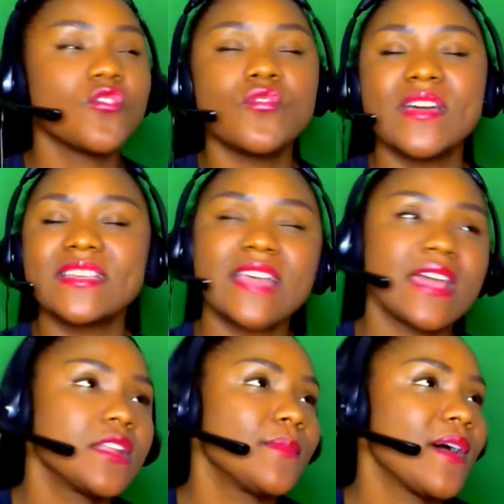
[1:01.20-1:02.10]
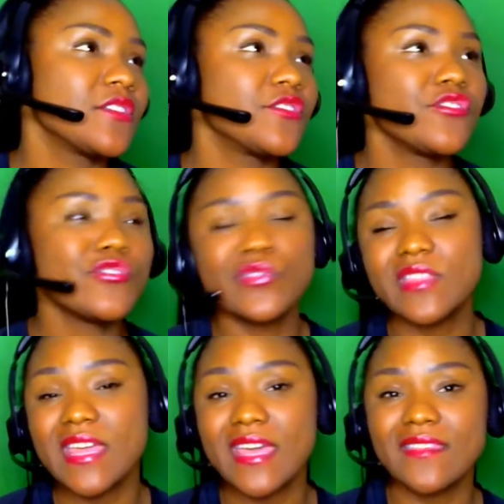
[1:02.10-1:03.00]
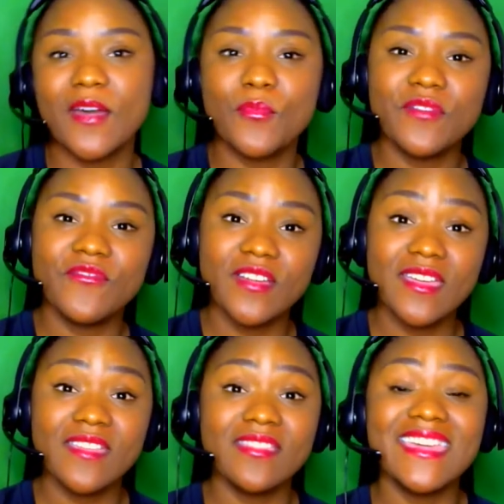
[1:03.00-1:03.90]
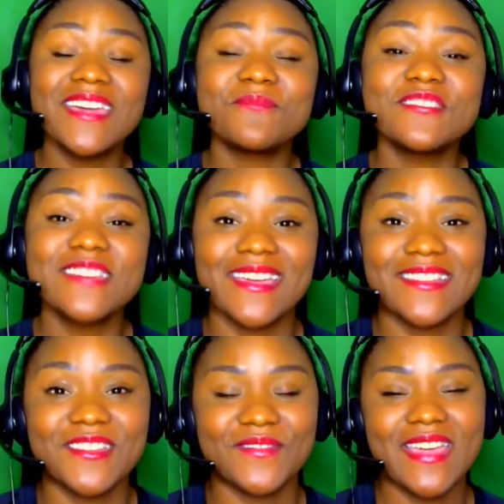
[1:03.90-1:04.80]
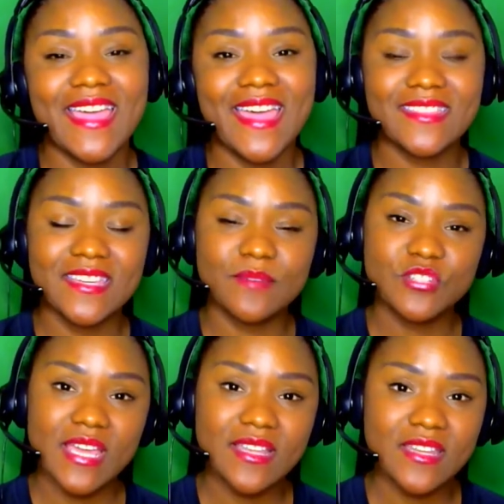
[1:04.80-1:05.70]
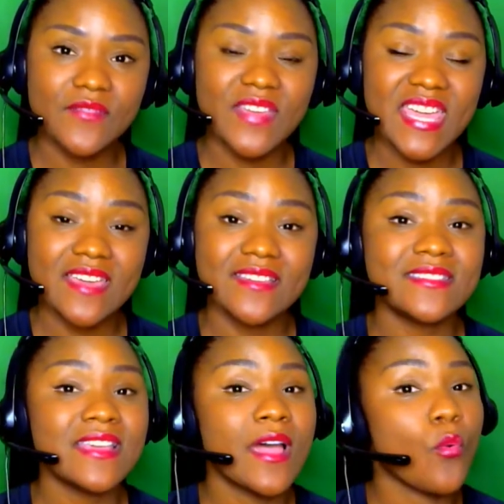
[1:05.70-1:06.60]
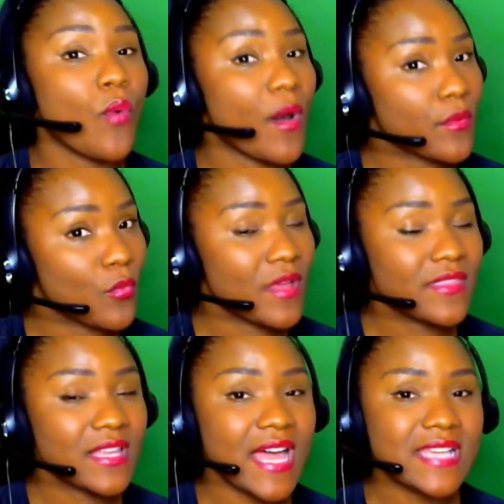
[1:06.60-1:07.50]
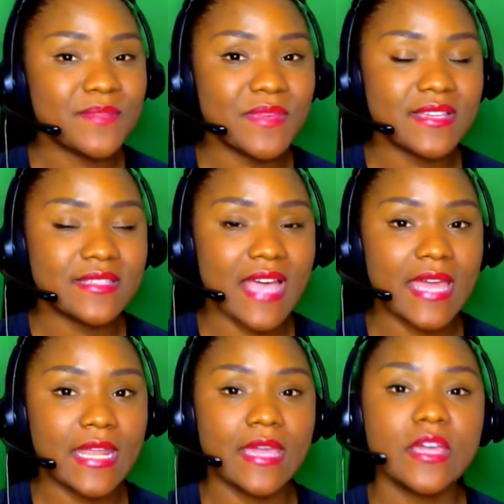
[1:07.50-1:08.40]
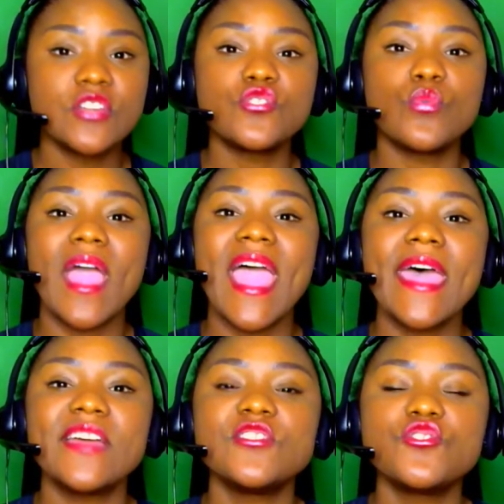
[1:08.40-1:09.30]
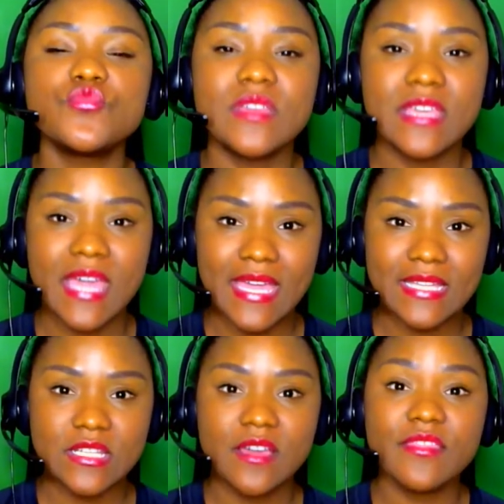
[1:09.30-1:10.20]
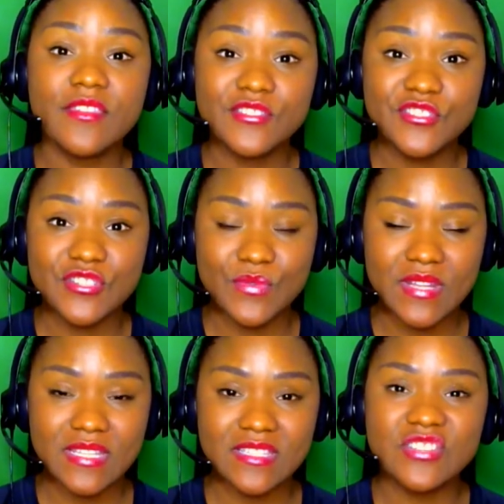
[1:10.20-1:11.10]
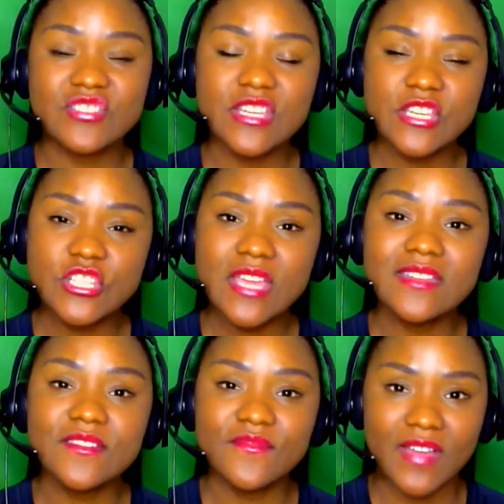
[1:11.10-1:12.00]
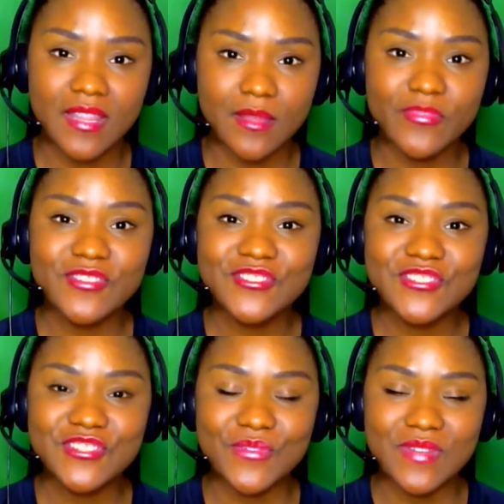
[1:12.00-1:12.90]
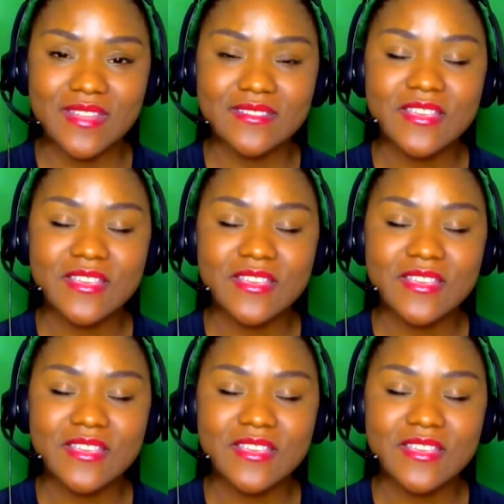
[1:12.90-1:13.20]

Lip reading: excited about a new thing that we forget the objective. And the objective is, while we want the class to be exciting, to educate the students, to teach and develop the students.